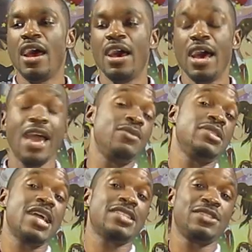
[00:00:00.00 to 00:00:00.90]
I
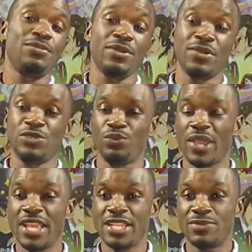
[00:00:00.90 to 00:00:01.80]
was actually pretty much
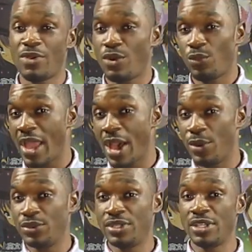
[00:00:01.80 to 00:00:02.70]
raised
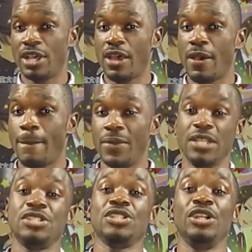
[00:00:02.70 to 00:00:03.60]
around a
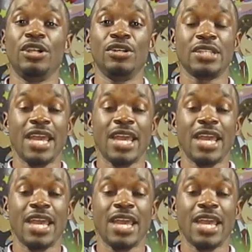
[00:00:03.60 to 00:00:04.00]
bunch of girls.